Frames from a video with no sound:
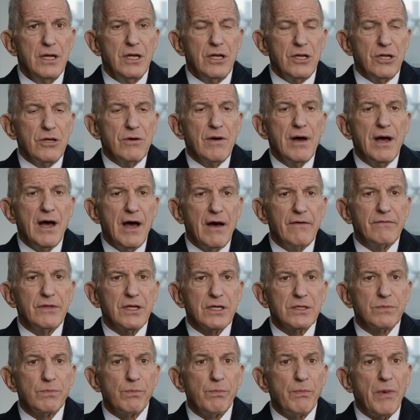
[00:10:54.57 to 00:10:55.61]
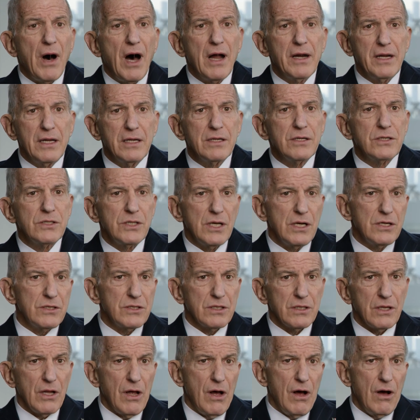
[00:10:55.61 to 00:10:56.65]
You have this body of
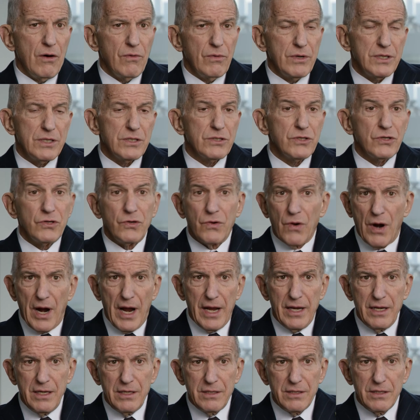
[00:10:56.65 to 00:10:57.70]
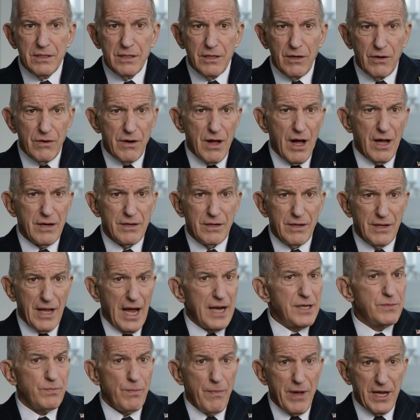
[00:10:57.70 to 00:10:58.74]
decision law, which is great.
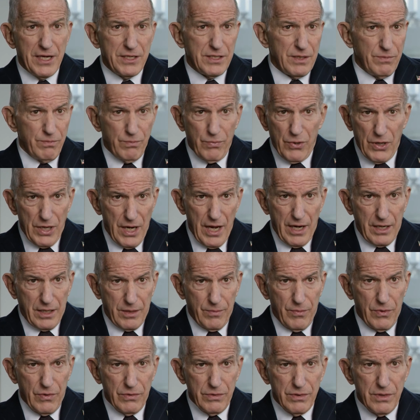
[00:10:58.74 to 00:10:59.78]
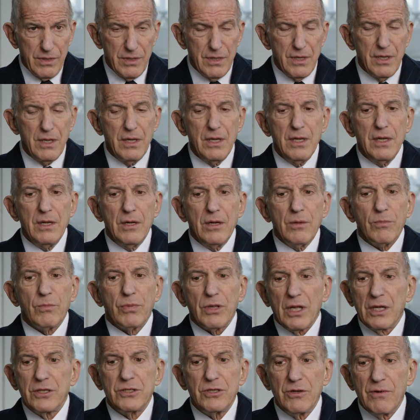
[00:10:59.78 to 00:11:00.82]
That makes it predictable.
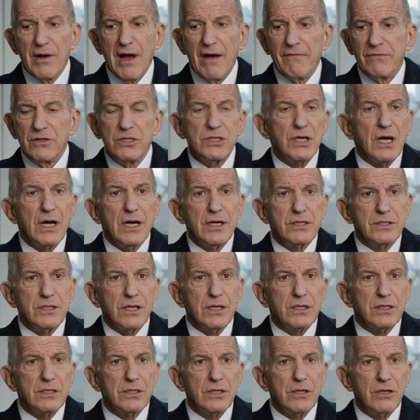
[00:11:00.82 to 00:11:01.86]
Plus you have judges